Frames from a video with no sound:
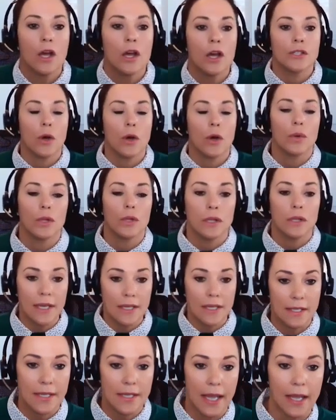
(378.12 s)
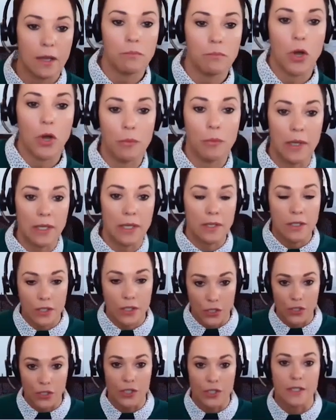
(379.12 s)
So let's take a moment
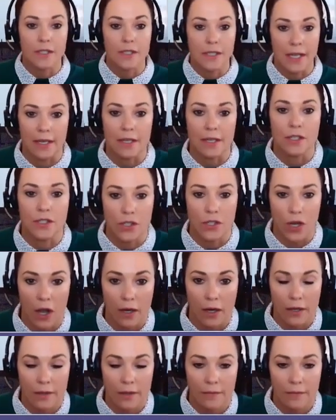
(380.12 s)
to just take stock.